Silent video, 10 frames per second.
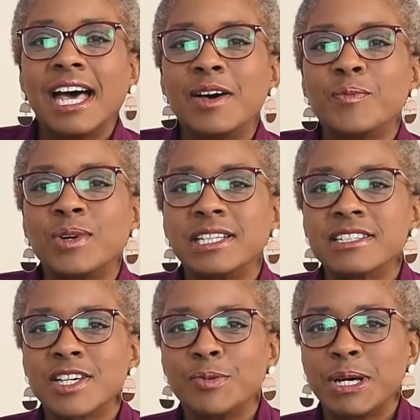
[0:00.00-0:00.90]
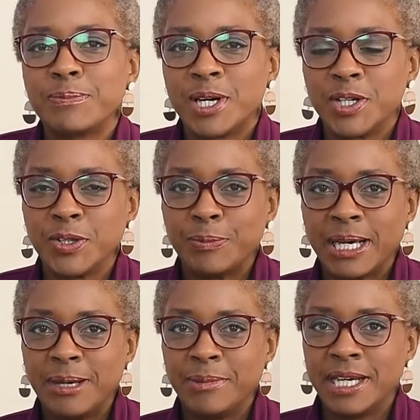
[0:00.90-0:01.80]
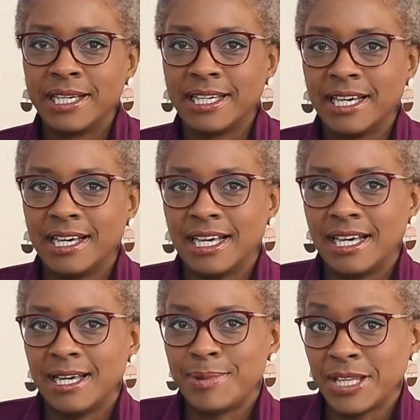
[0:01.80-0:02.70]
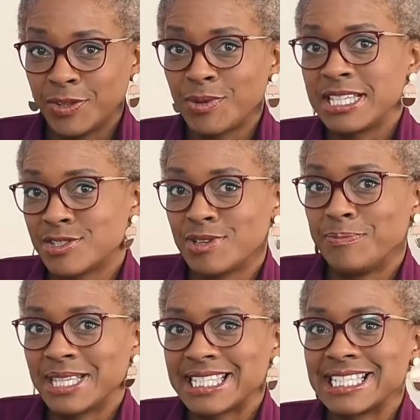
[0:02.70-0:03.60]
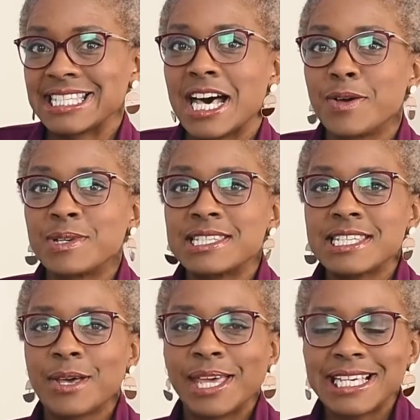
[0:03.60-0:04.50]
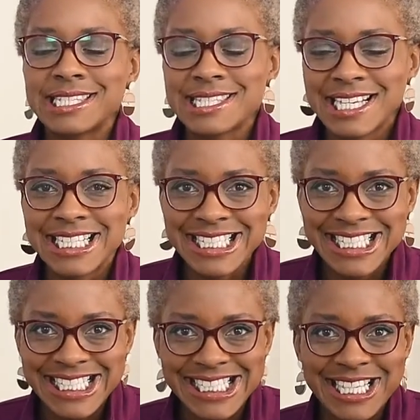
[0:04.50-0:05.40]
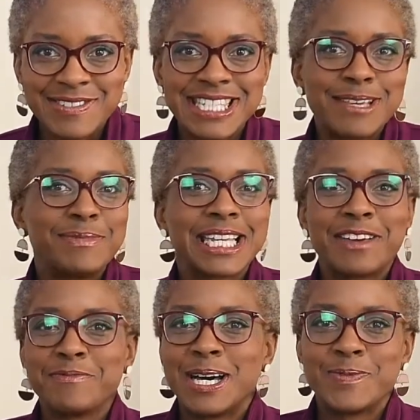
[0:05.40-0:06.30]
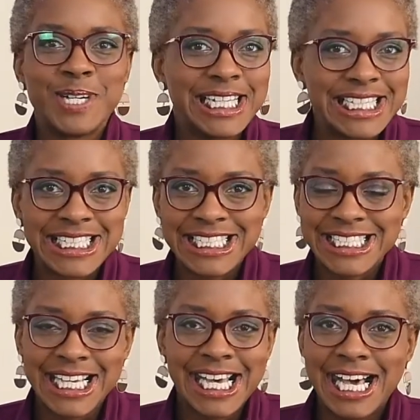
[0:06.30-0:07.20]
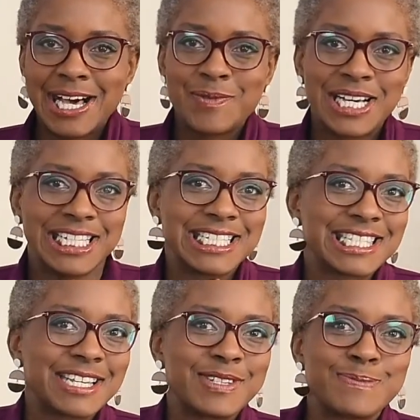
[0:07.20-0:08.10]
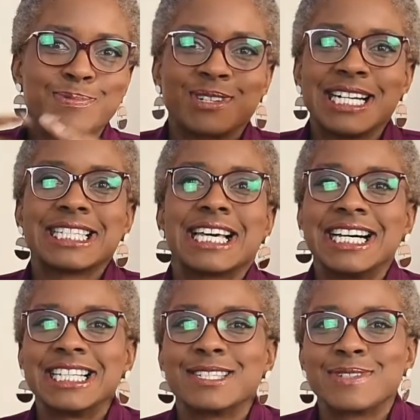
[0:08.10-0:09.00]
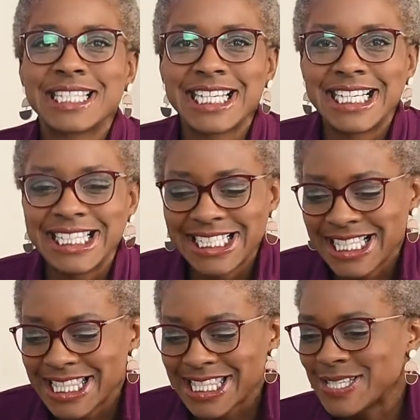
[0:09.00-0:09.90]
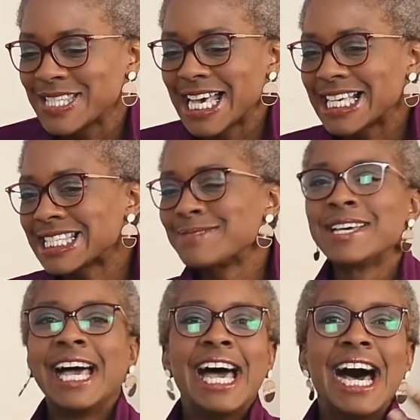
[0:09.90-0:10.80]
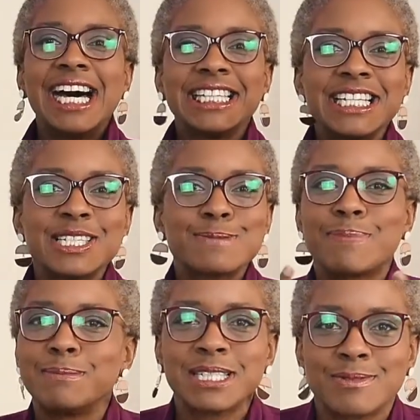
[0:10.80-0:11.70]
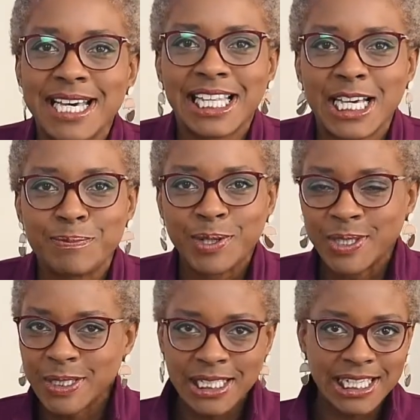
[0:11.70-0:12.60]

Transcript: And when I told my partner about the rent-to-rent business, I was so excited, I was stumbling over my words, I was bright-eyed with girlish enthusiasm, and I just bubbled away like a brook.